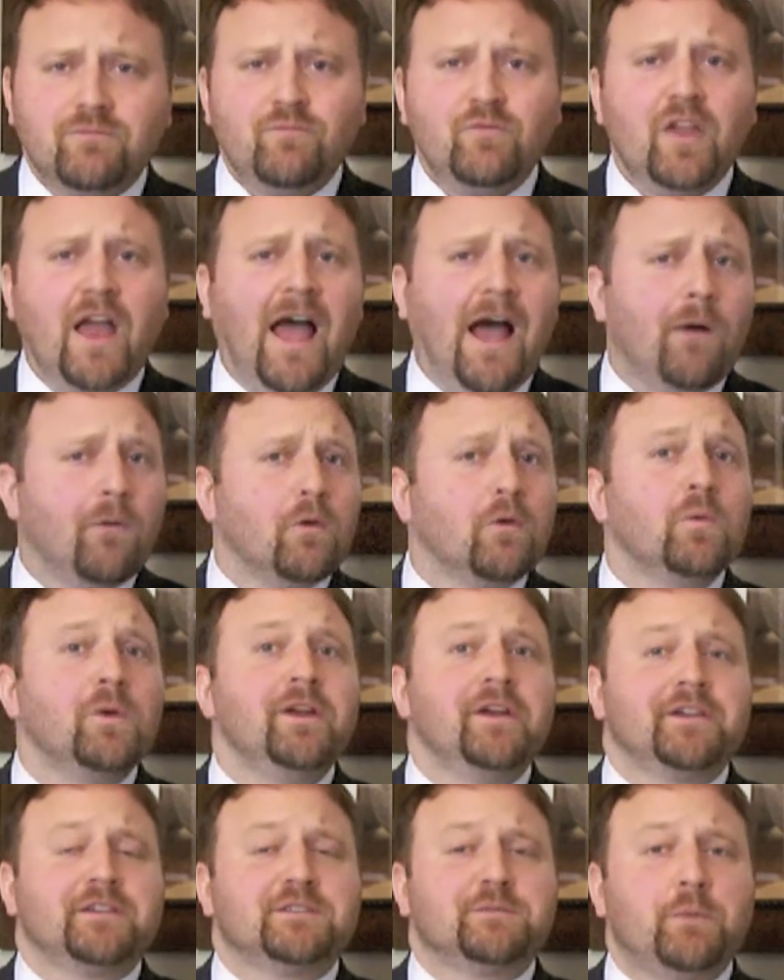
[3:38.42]
How are we
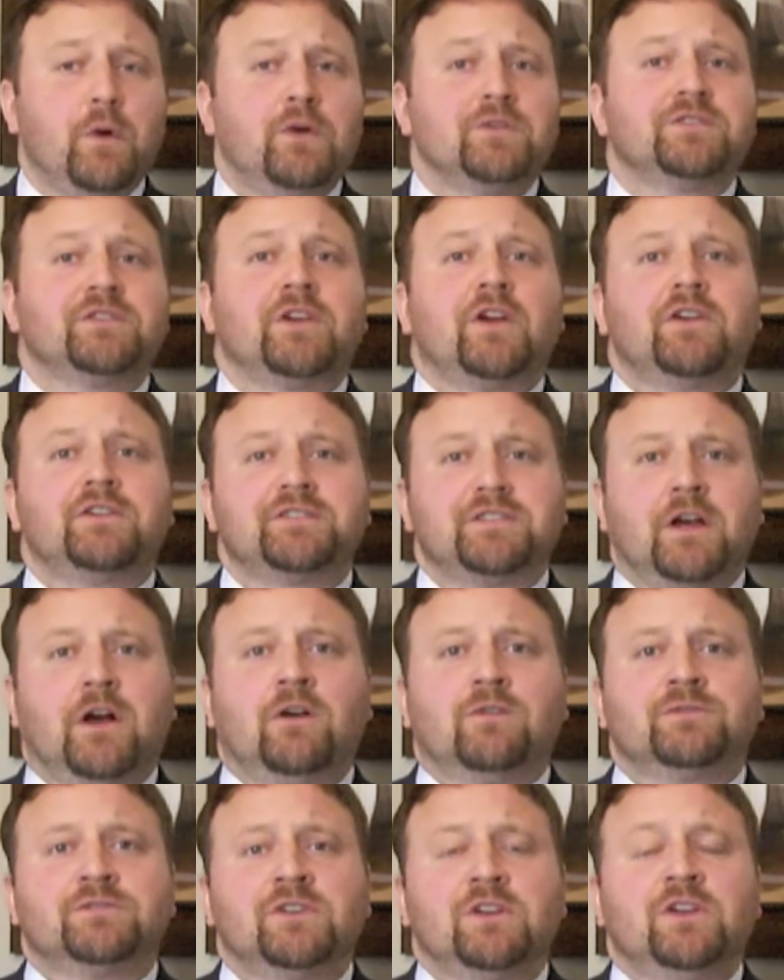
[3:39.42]
exposing
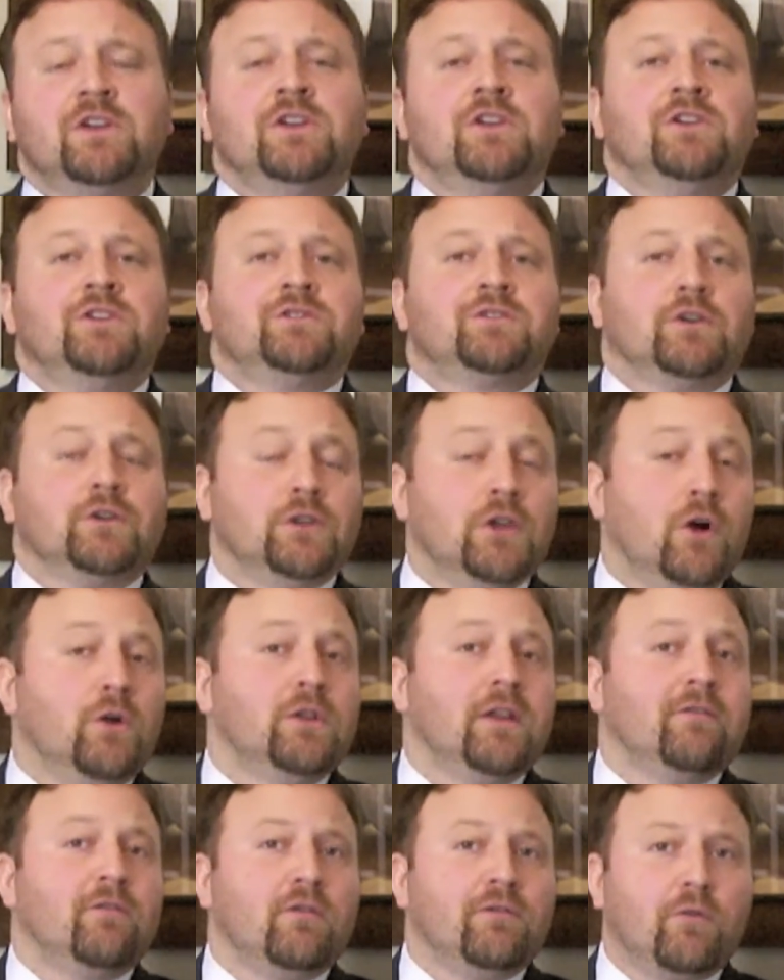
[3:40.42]
ourselves to
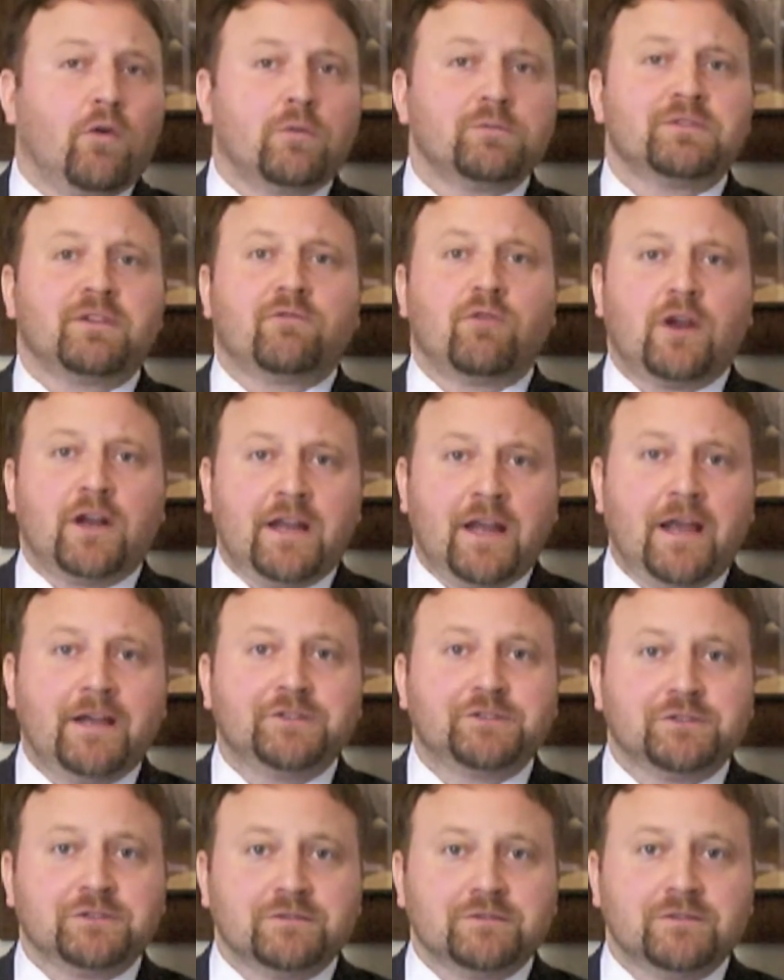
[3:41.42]
low-level forms of
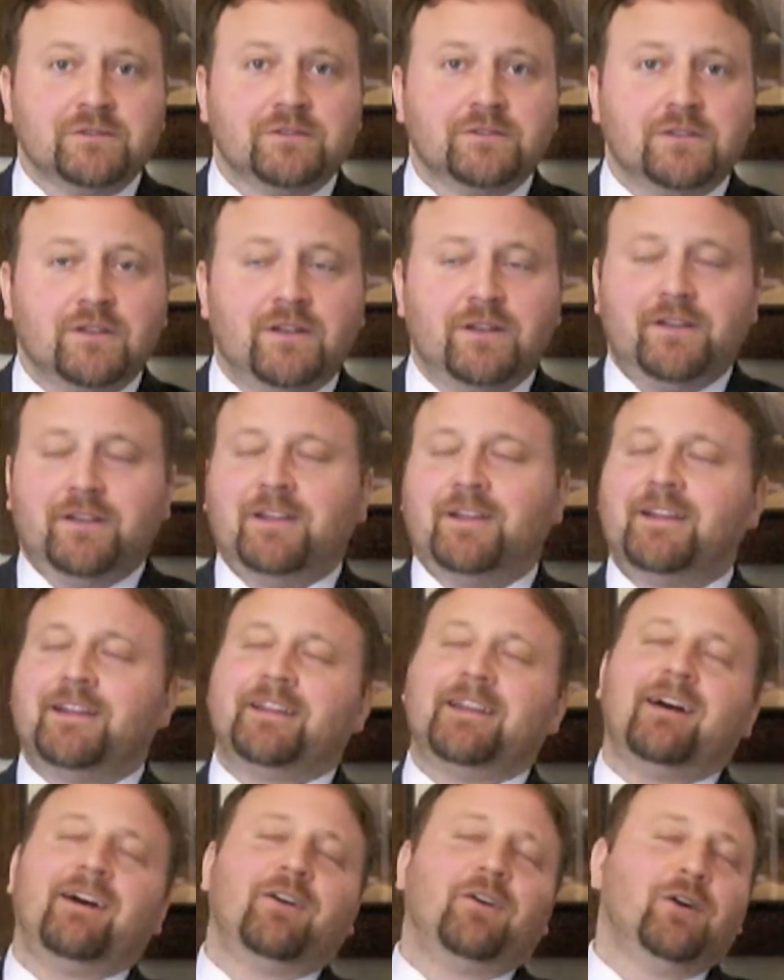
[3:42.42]
radiation?
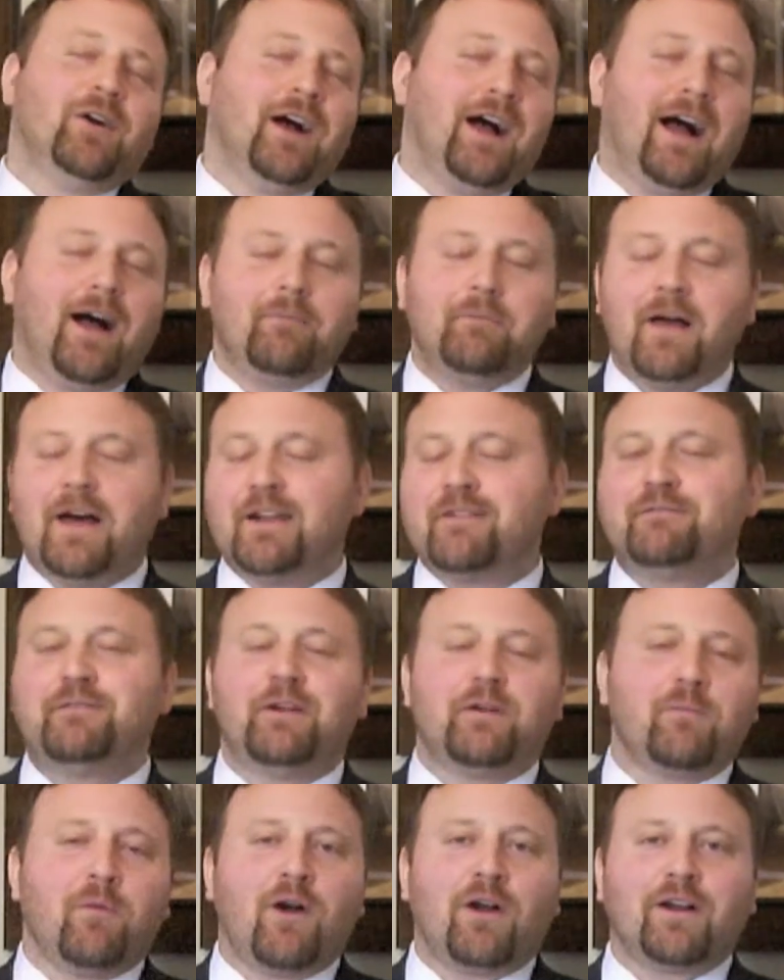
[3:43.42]
Now, I'm not a
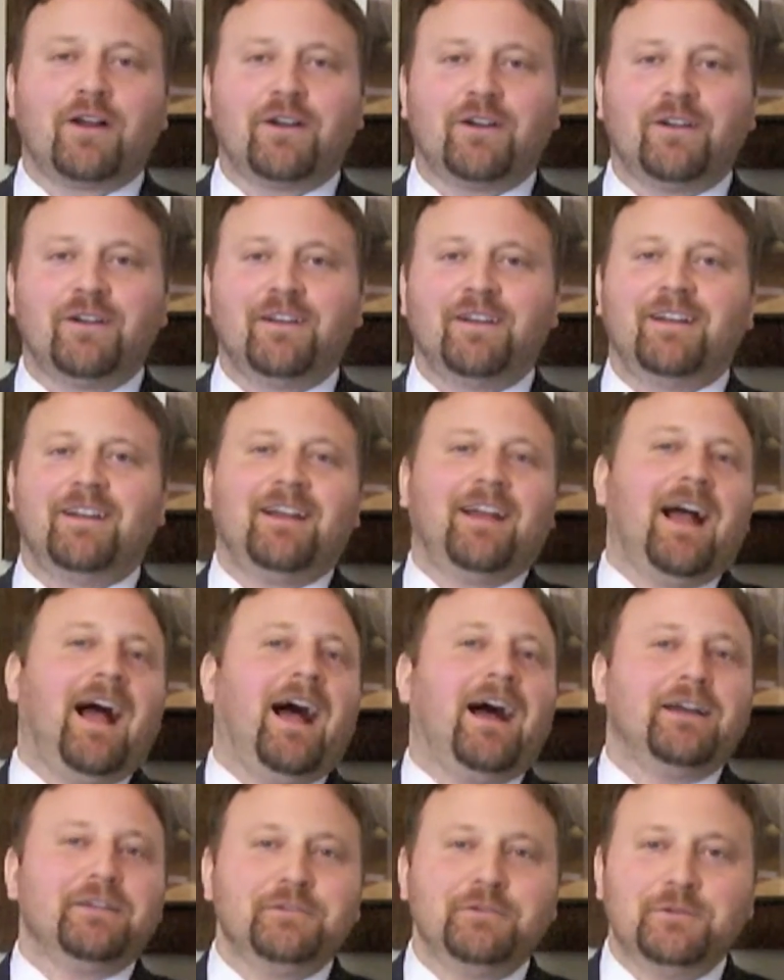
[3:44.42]
fearmonger.
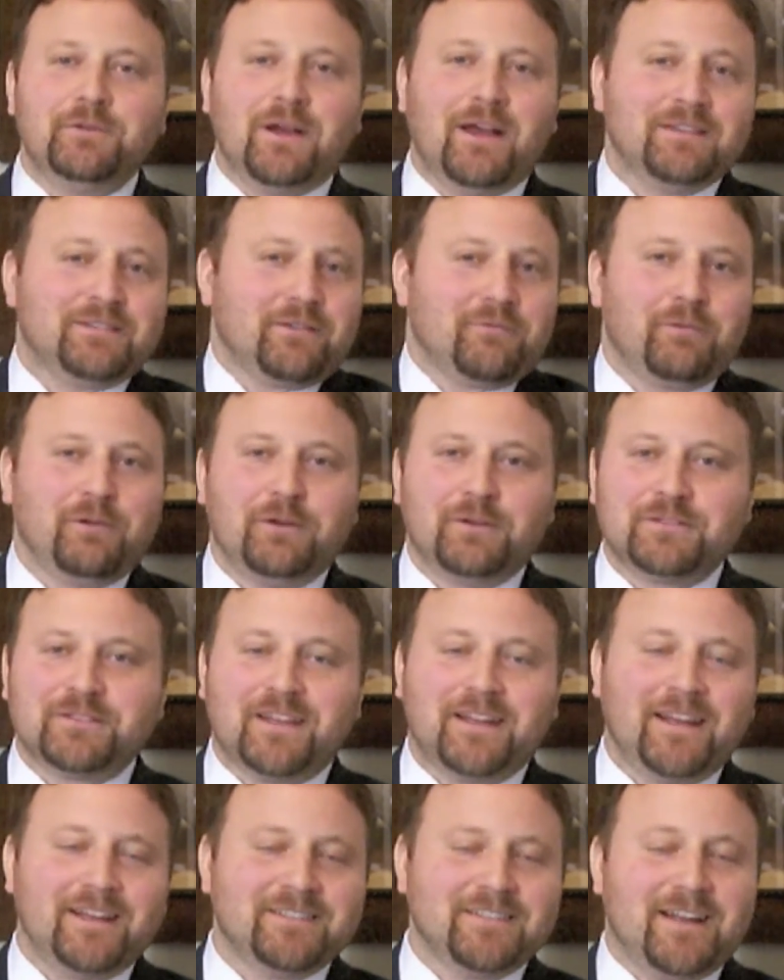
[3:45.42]
As a real
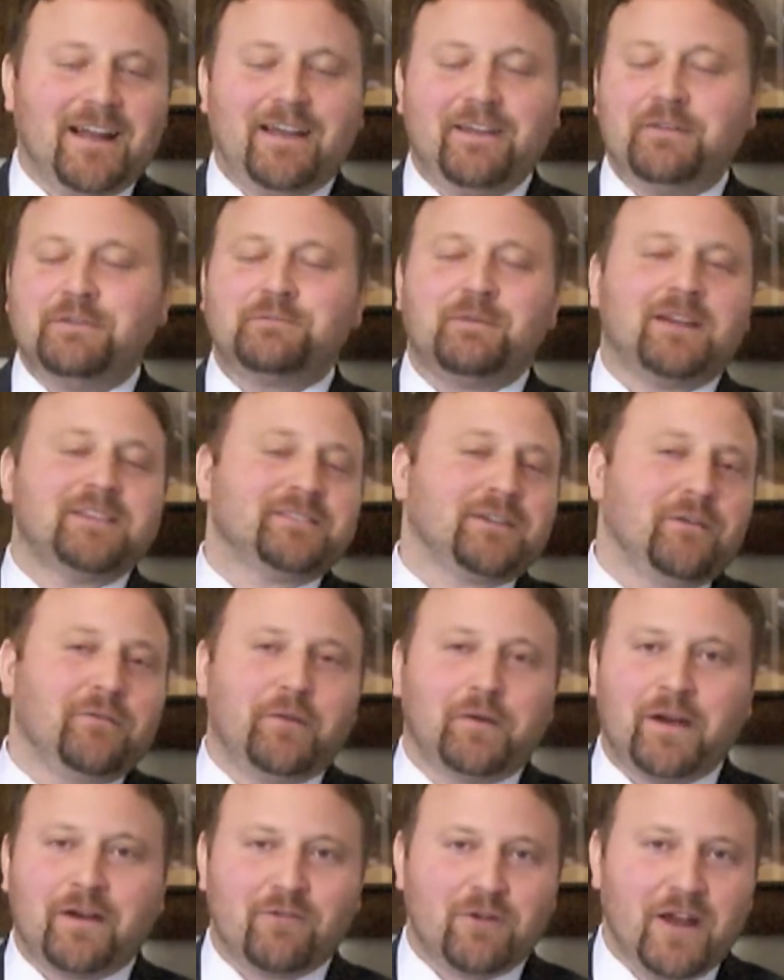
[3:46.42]
estate agent, I use my cell
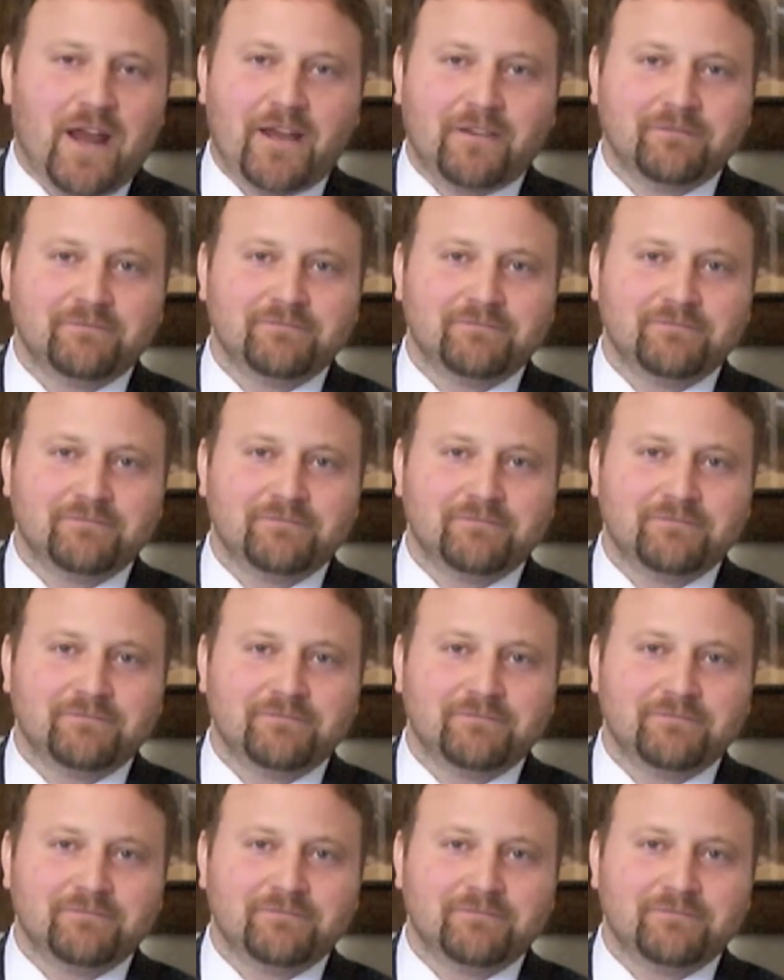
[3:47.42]
phone every day.